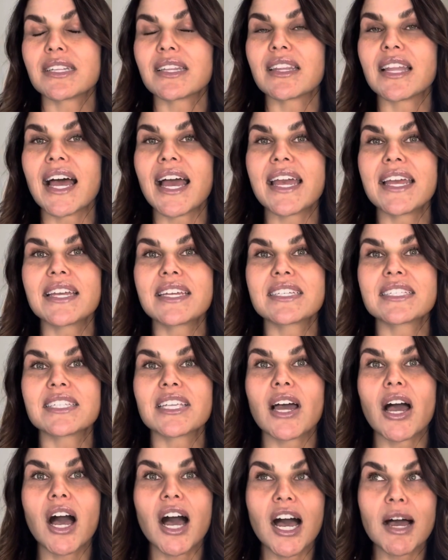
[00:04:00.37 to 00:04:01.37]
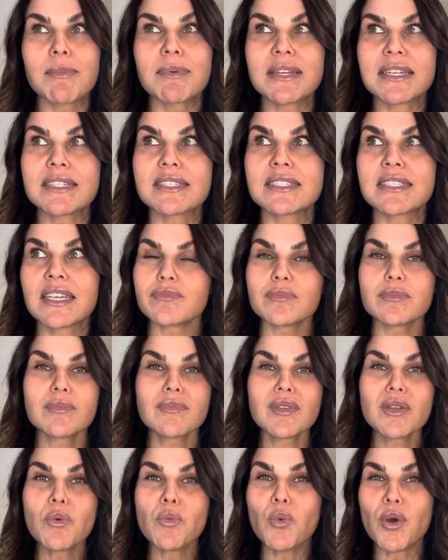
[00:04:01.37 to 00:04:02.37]
likes, hobbies,
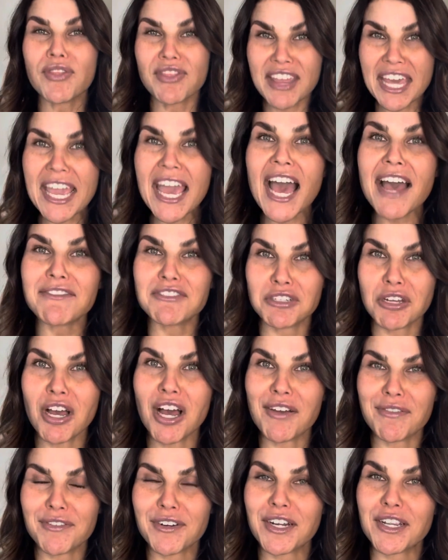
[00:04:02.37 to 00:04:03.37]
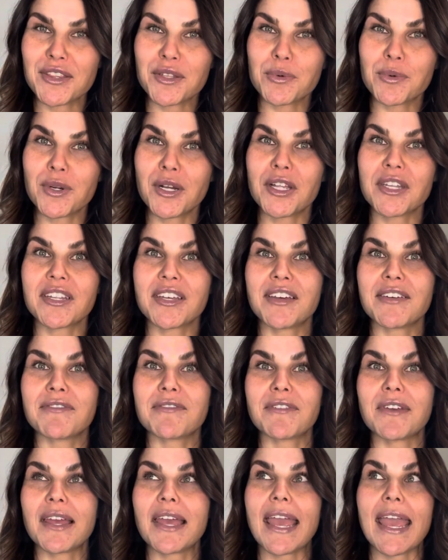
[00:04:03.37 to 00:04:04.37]
what they have to offer in the world of
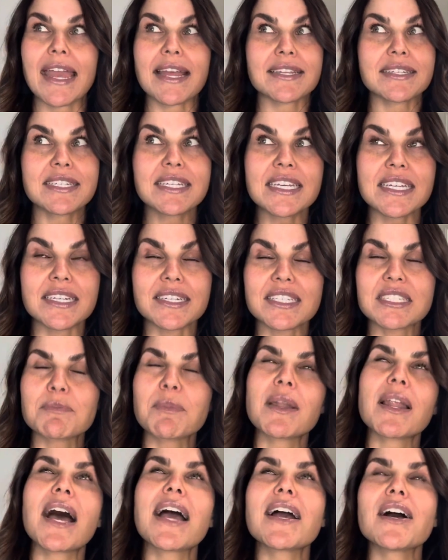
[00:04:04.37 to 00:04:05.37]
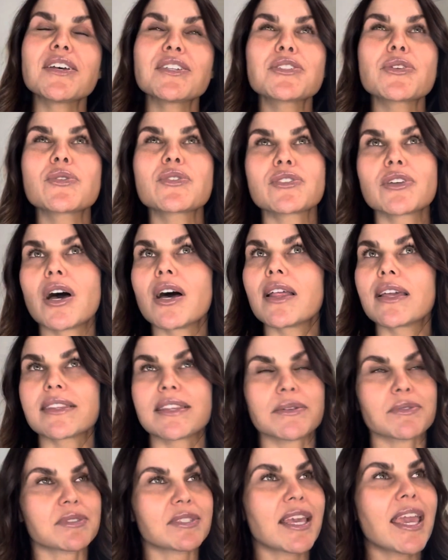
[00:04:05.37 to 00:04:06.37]
antiques. But I also saw like
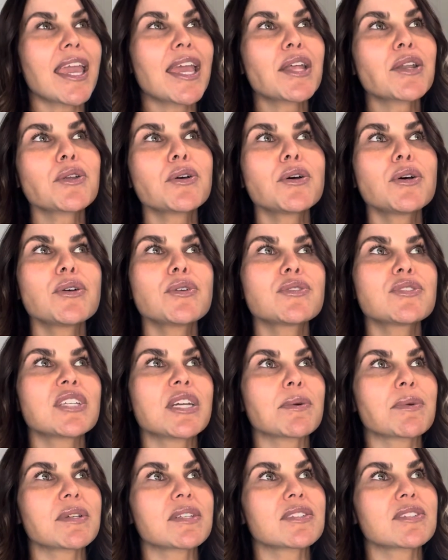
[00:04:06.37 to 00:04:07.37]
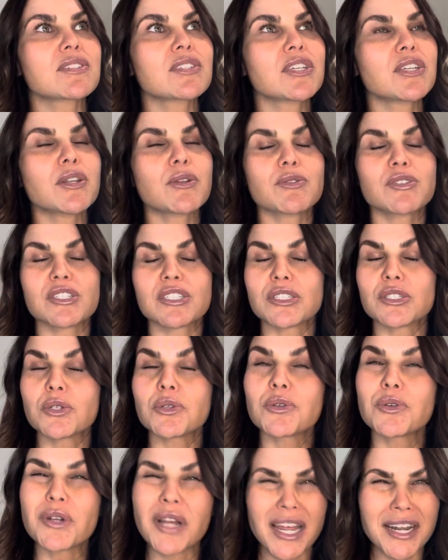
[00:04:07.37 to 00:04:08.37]
there was candles, there was, just
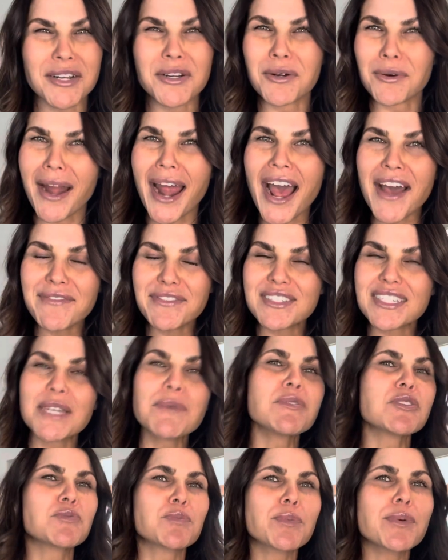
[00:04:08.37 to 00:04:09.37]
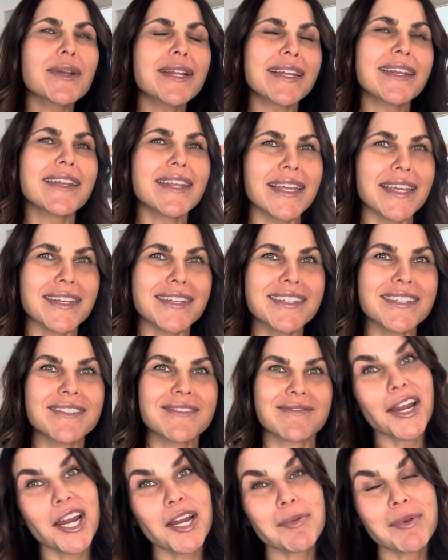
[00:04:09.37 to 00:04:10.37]
kind of crafts. It was pretty neat.
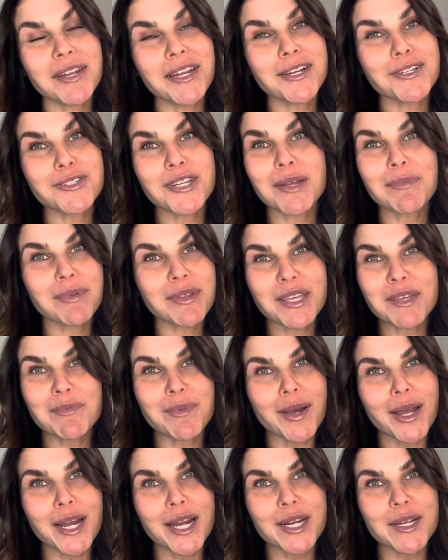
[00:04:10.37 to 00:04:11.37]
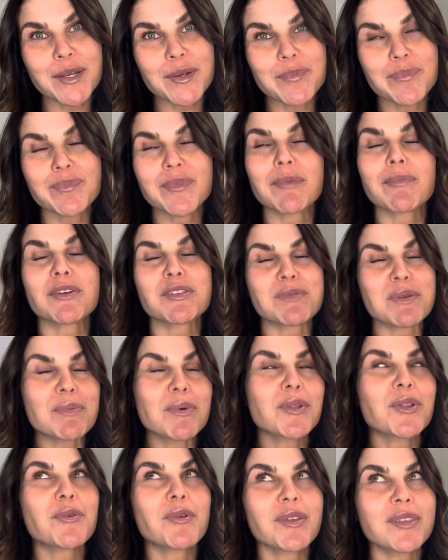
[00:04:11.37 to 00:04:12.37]
Urban Air Trampoline Park. Most
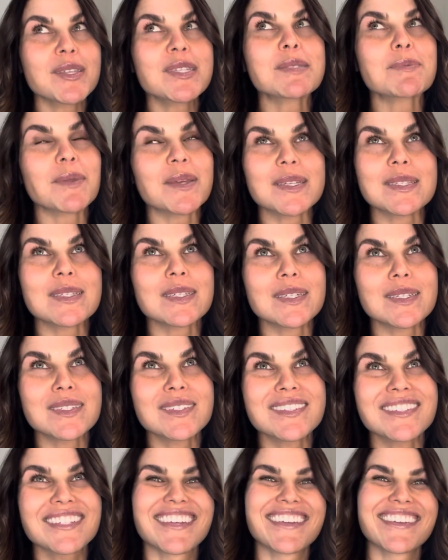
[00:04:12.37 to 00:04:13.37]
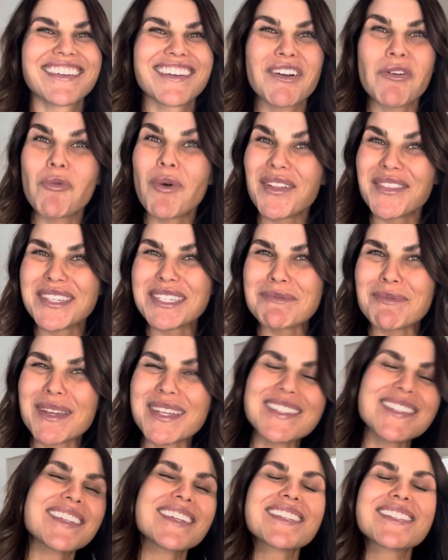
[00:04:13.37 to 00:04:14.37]
people know where this place is, what this
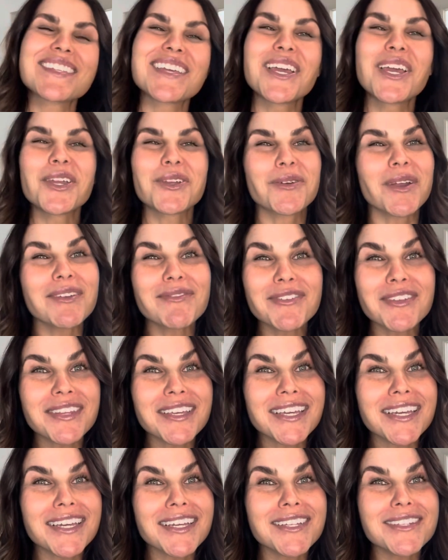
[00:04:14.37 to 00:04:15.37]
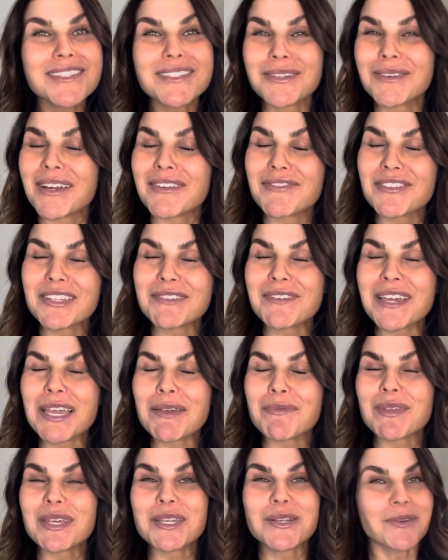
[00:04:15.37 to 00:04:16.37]
place is. Great for the kids, great for the
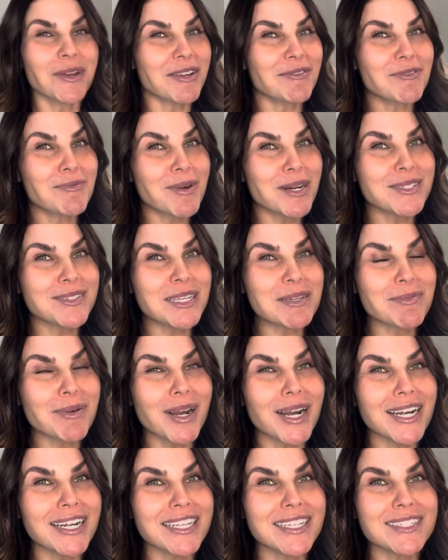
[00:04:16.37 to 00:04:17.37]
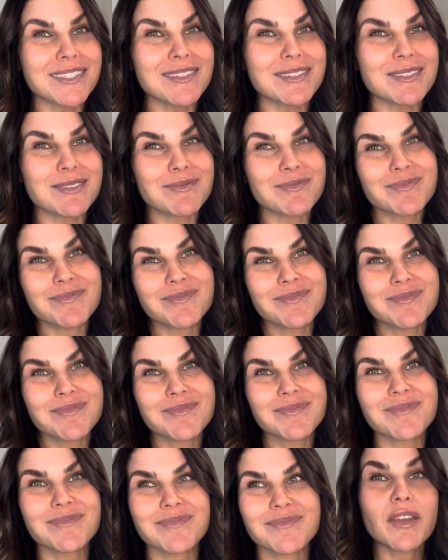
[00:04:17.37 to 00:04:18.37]
family, great for birthday parties.
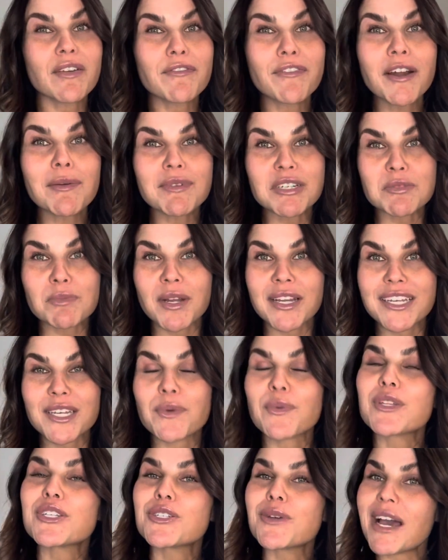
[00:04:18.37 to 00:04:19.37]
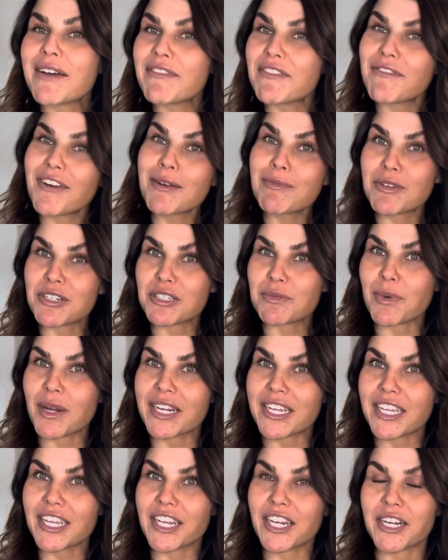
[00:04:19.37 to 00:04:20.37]
Farmers market. We do have a farmers
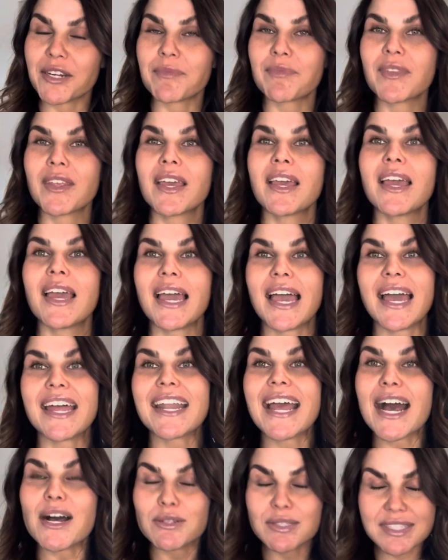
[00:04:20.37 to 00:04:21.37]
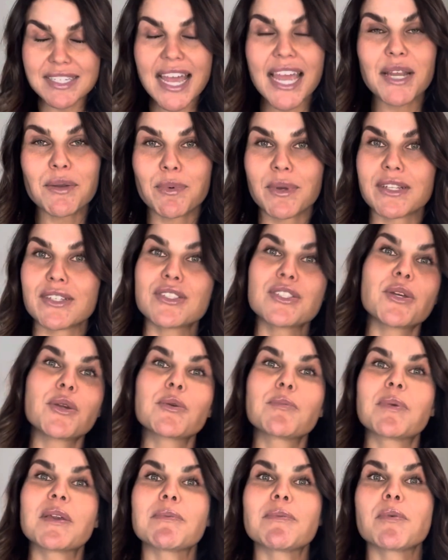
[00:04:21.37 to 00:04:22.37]
market here. An outside one. So
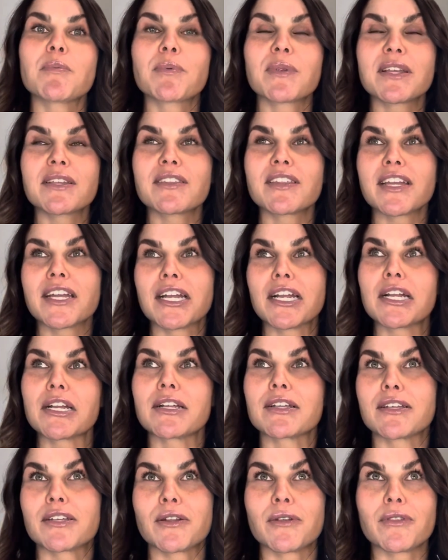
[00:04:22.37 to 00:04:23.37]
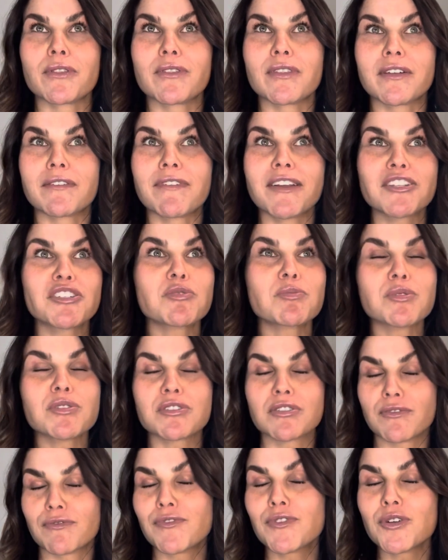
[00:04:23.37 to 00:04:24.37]
people bring their vegetables,
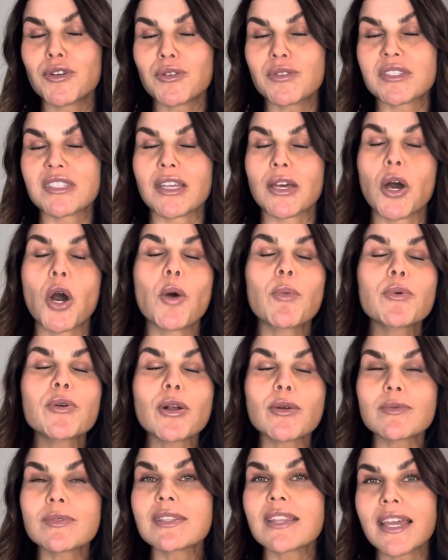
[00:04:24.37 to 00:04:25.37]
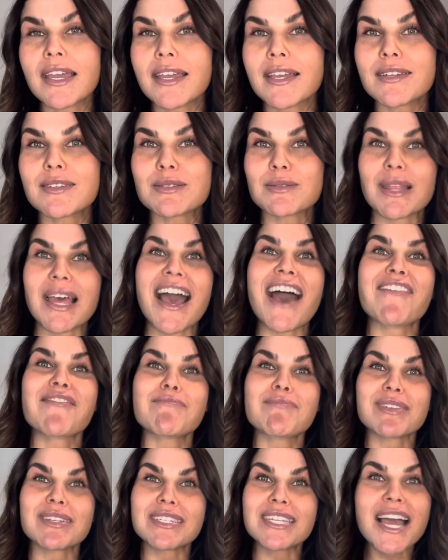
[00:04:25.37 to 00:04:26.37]
their fruits, the homegrown things that haven't
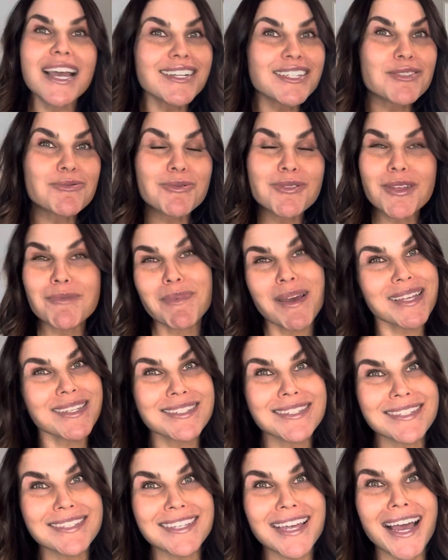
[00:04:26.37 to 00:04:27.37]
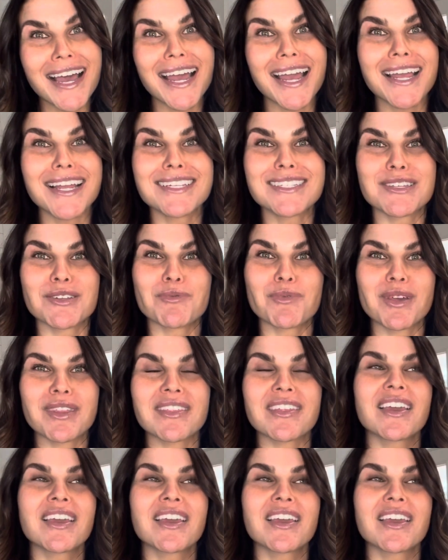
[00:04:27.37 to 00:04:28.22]
been touched with the pesticides and with,